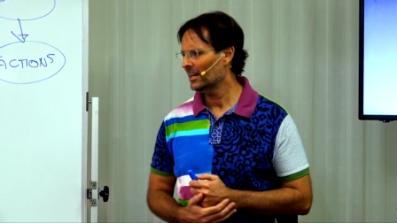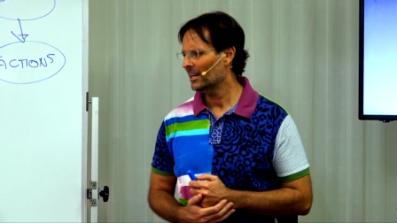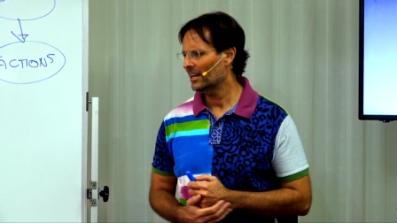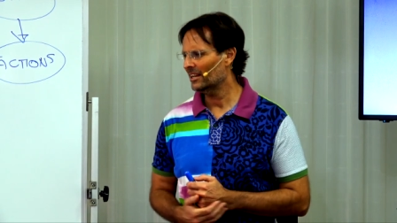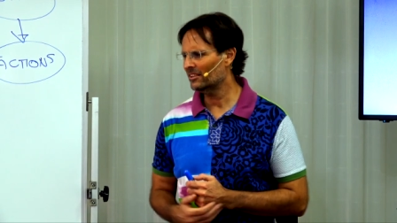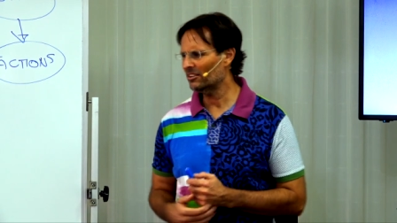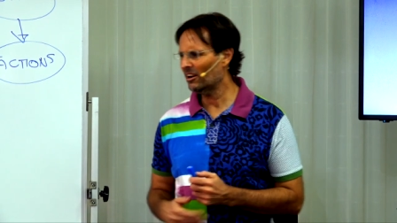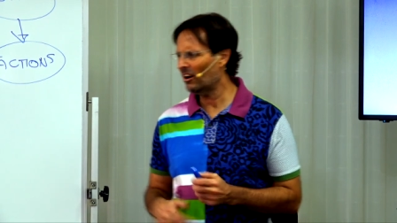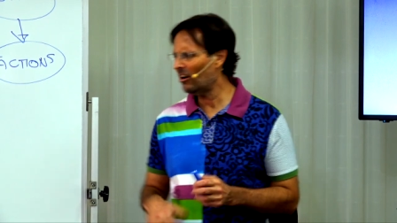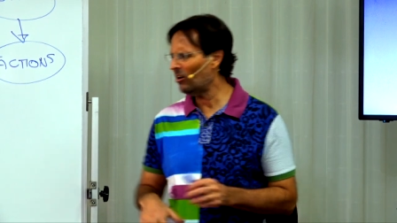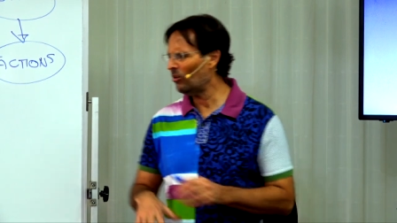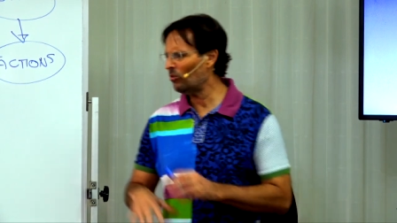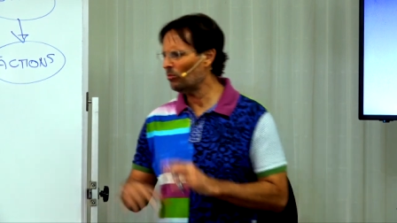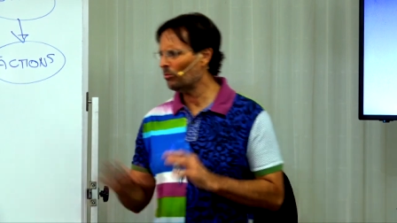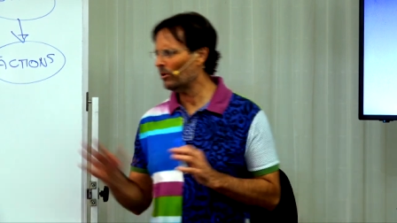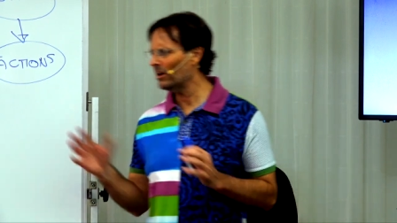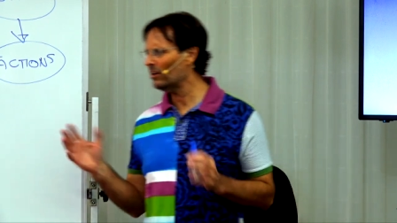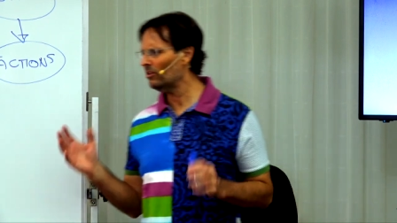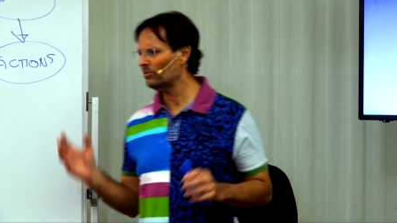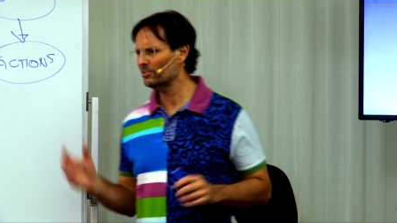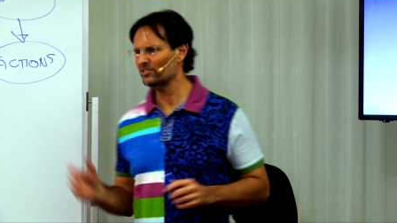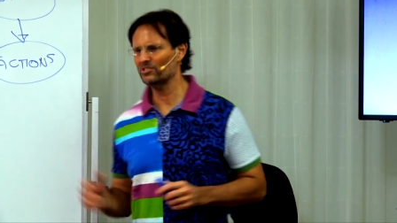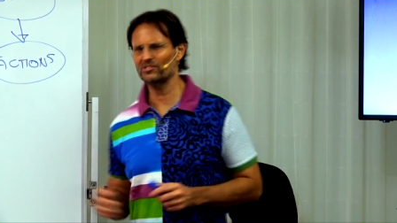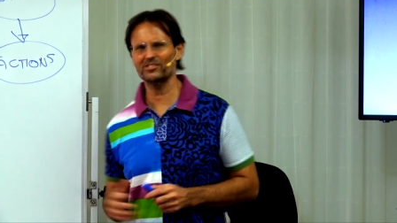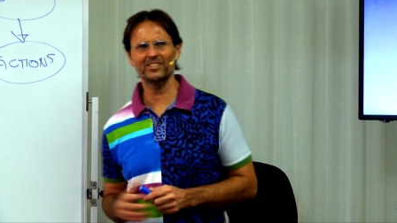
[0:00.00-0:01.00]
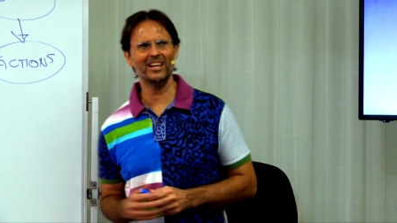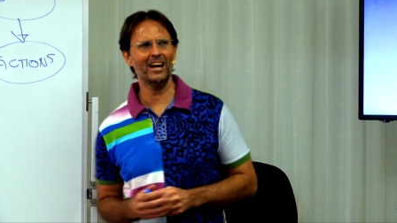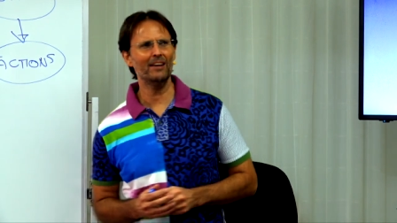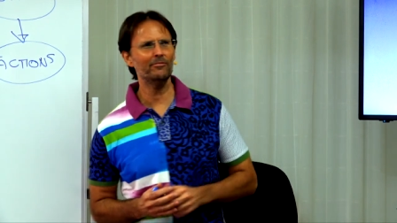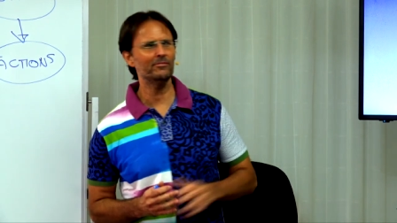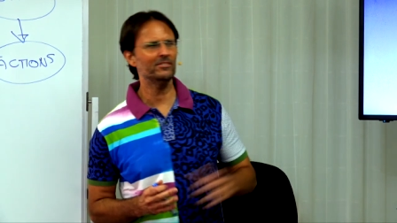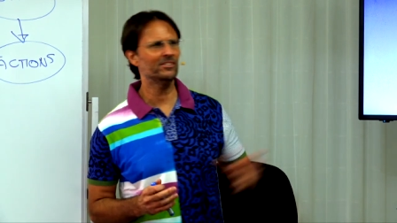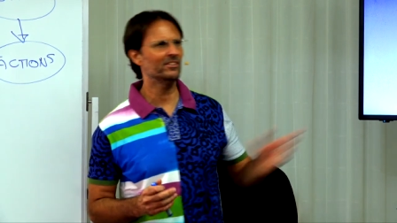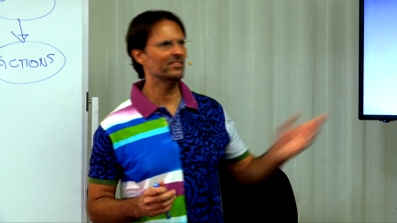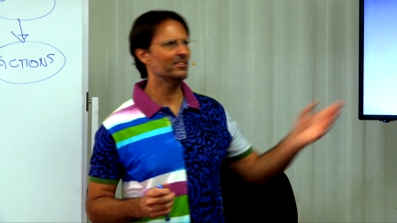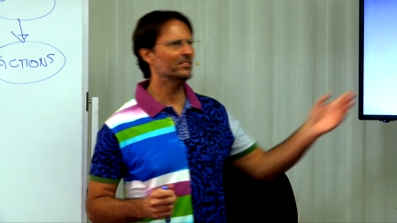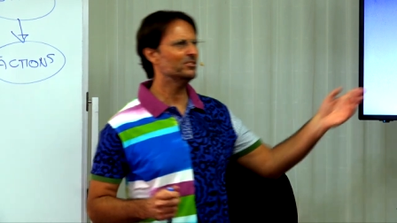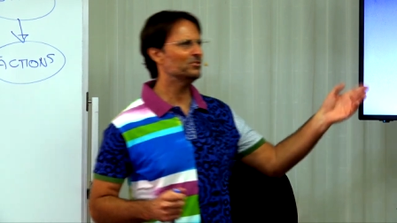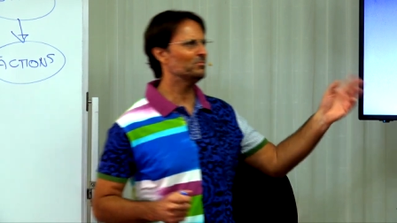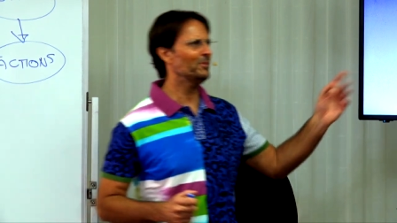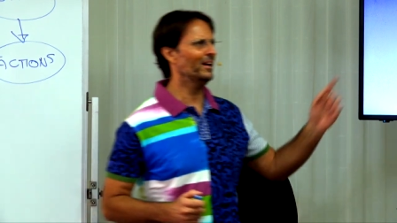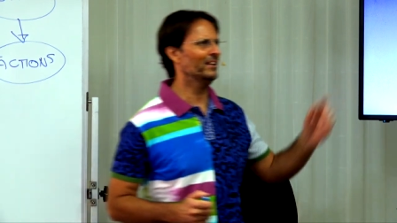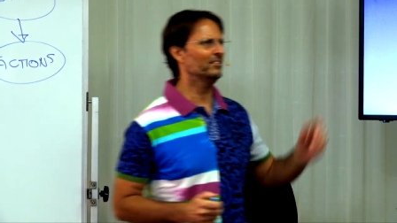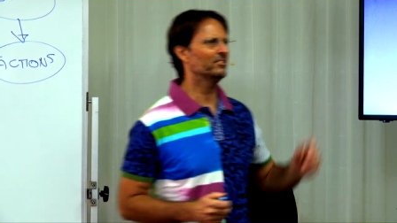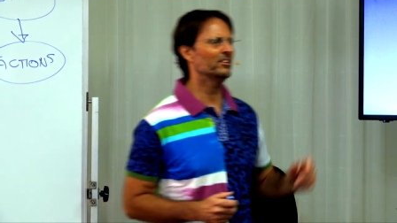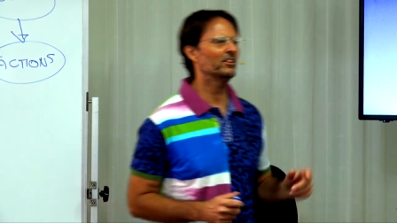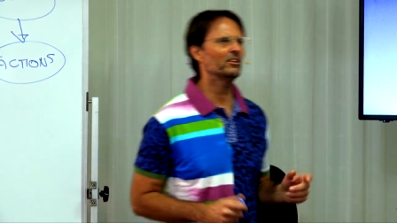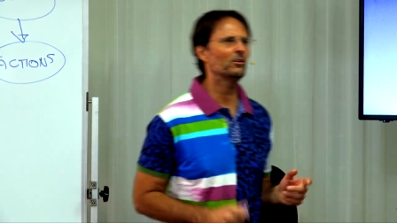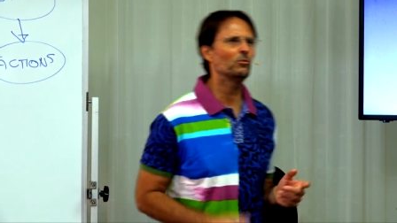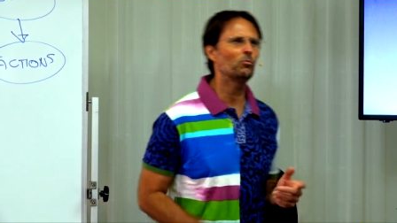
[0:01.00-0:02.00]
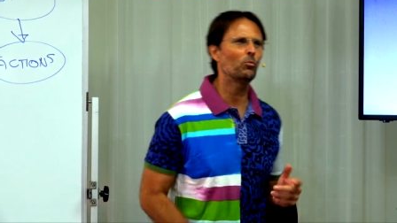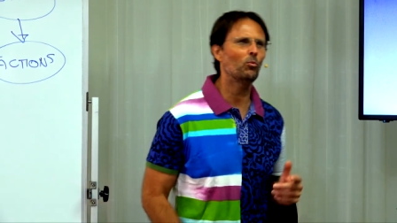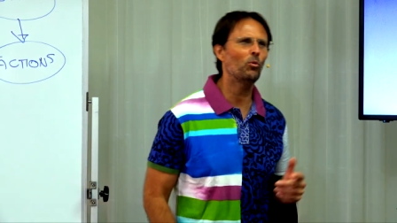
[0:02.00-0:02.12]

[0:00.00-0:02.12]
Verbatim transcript: And the whole world is governed to this one, you know.